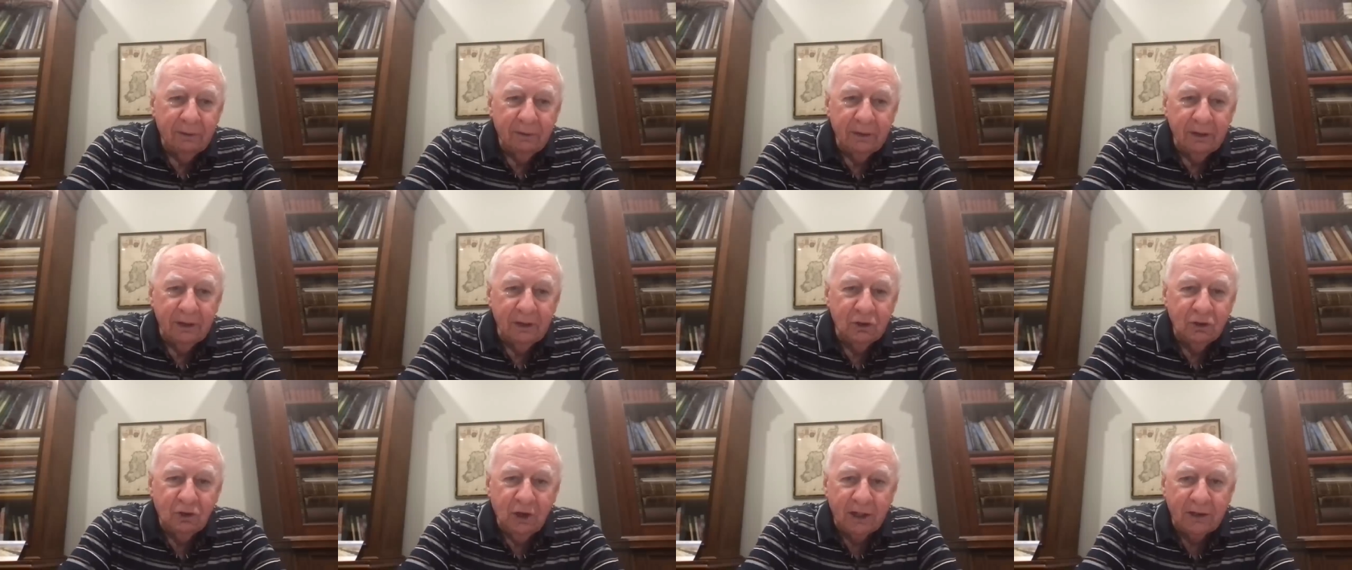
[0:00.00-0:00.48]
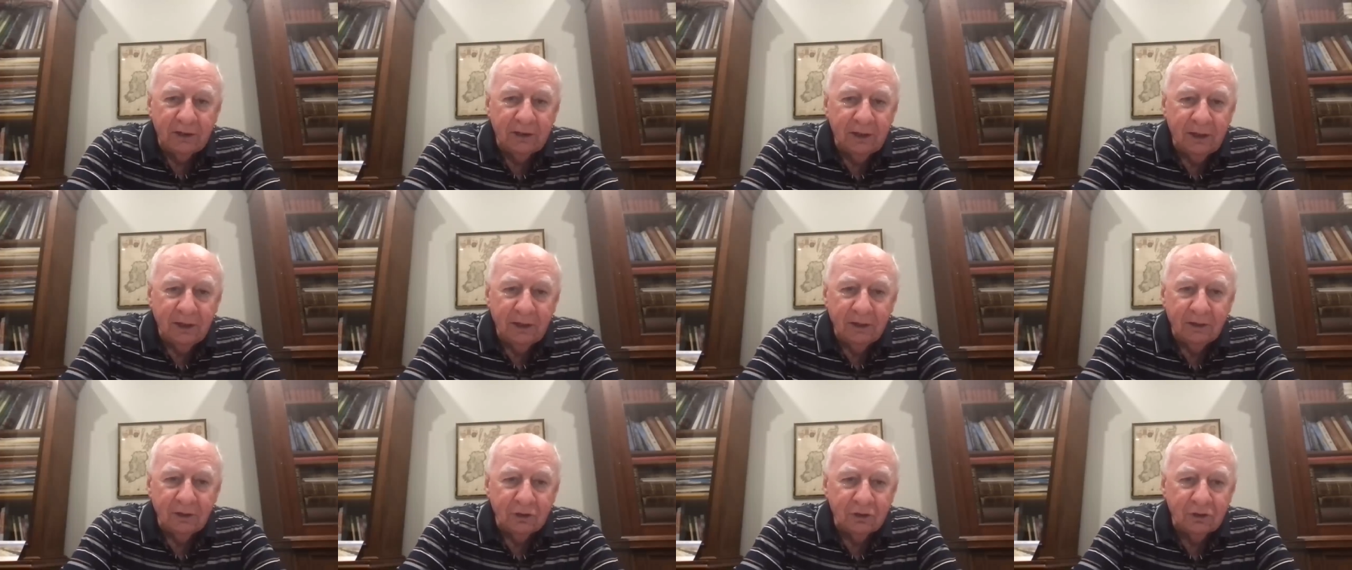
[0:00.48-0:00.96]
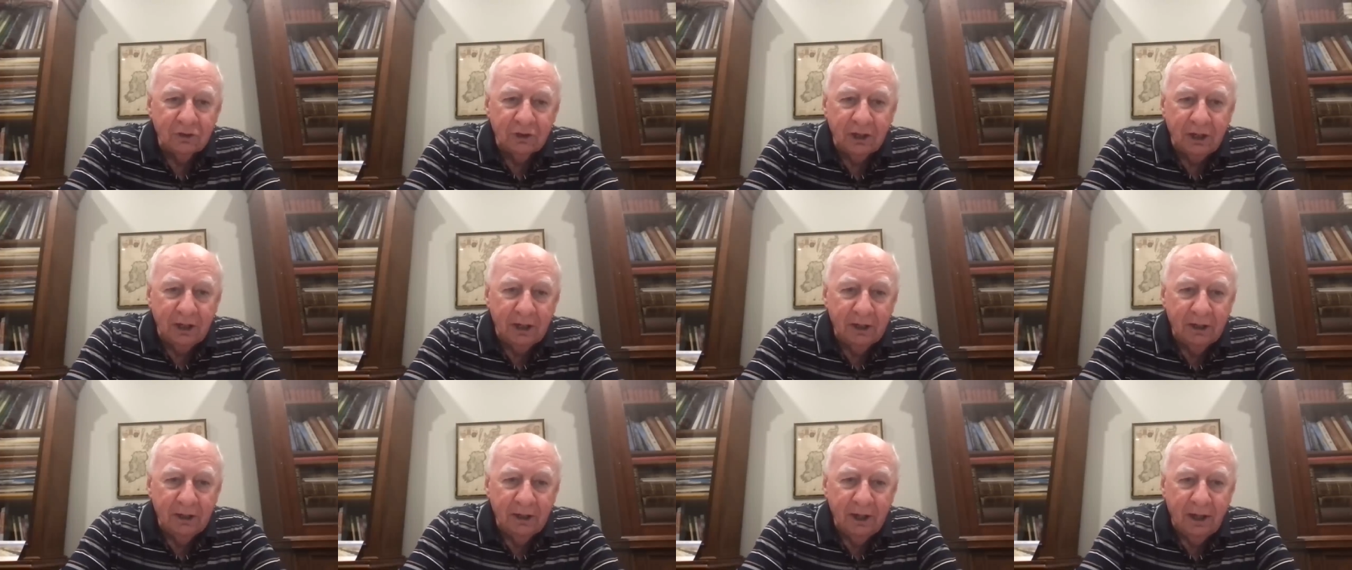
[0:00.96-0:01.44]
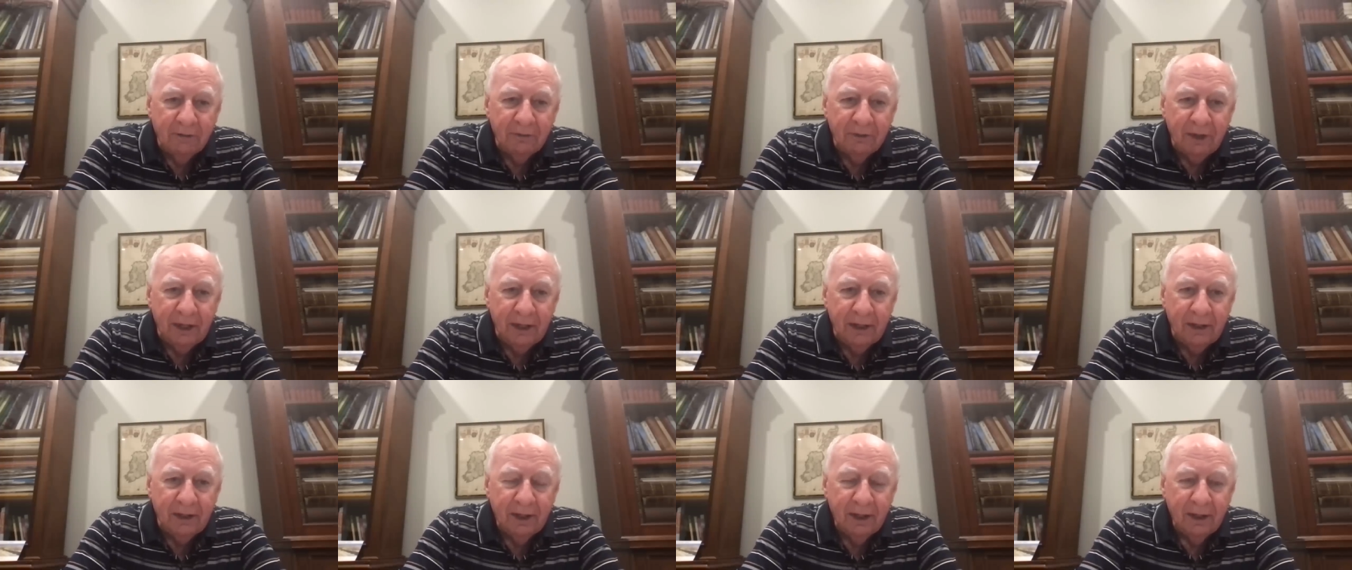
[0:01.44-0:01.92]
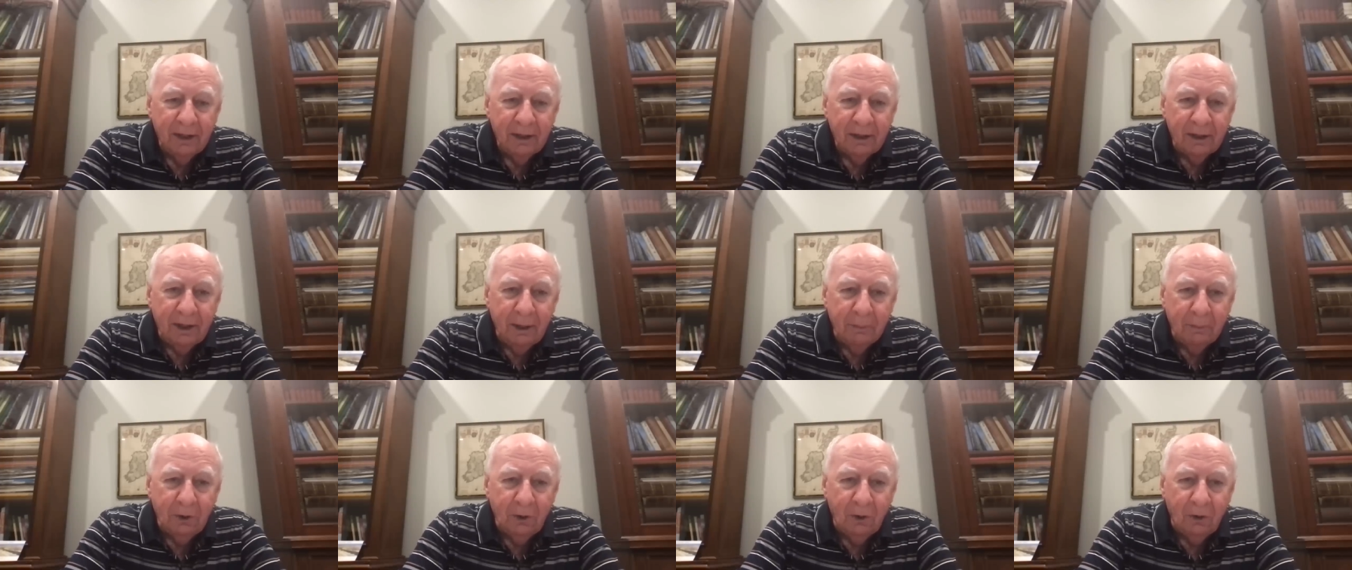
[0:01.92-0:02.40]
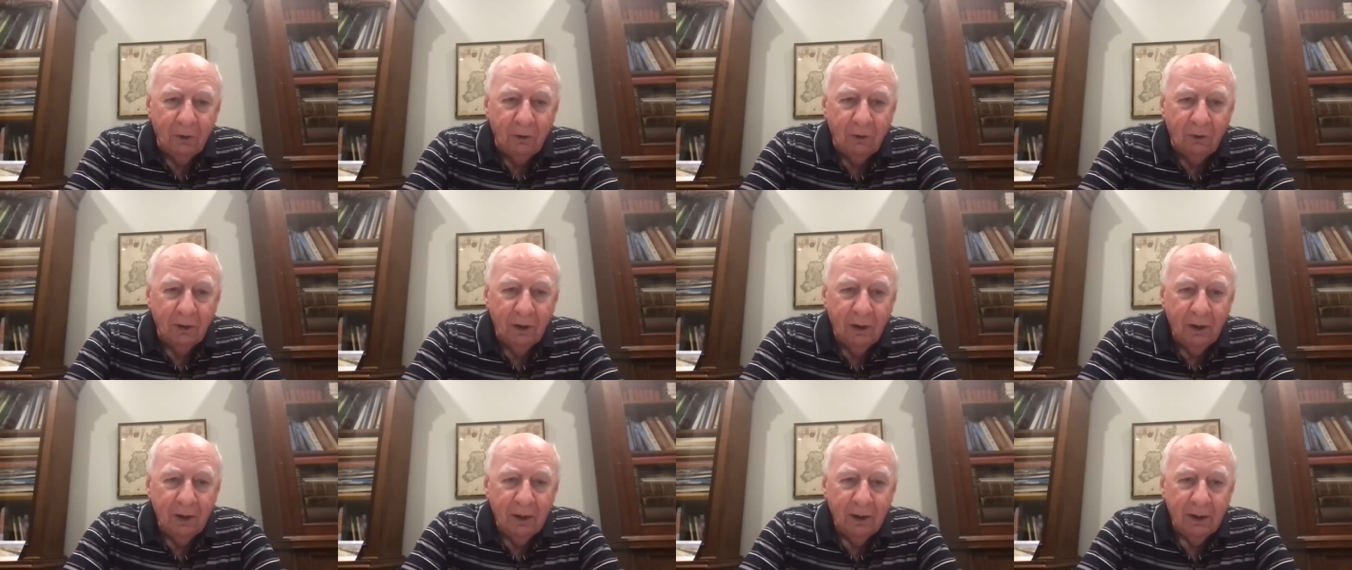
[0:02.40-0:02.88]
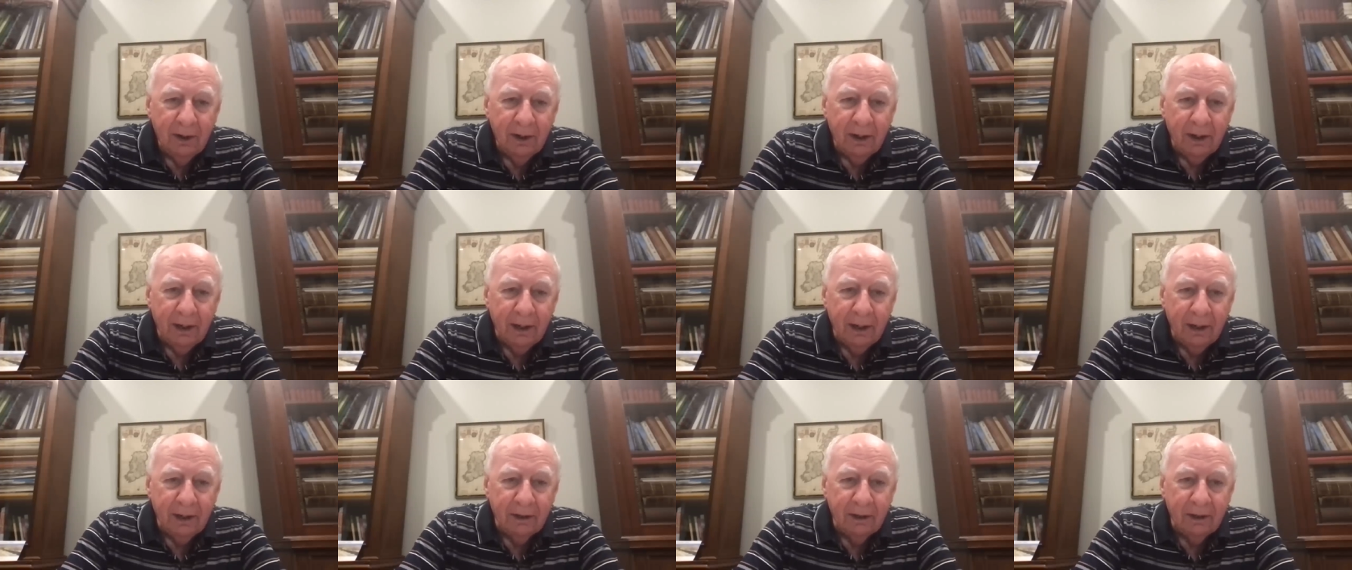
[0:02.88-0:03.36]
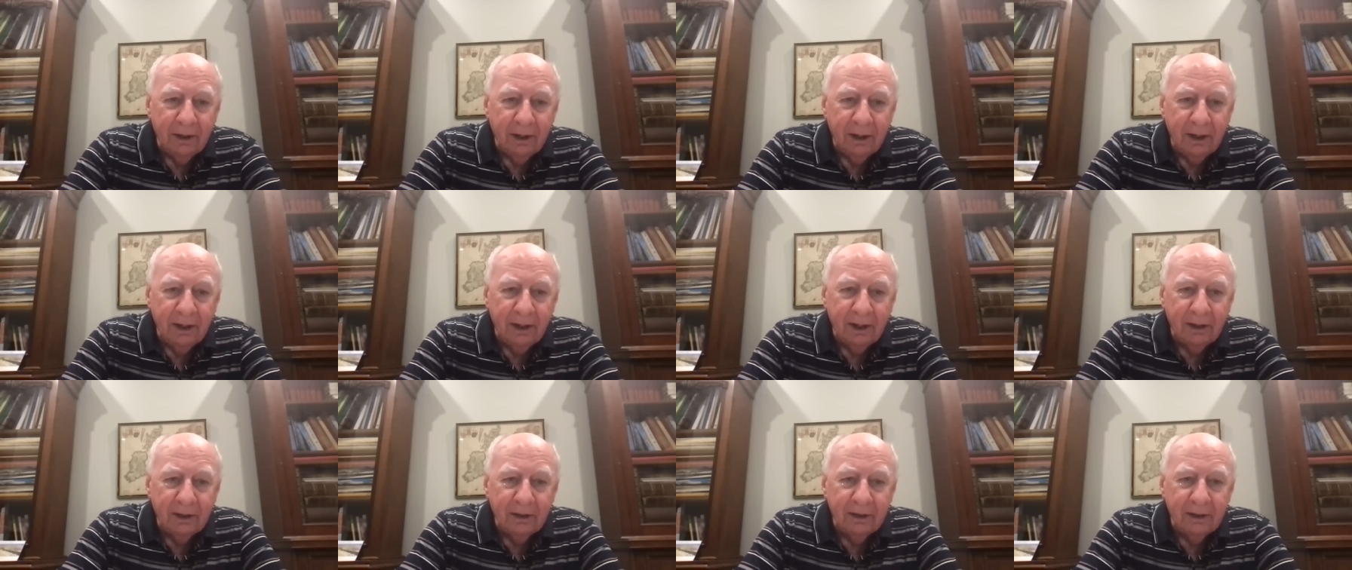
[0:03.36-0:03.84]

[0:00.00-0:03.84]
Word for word: inject it in the skin and then come along and uh,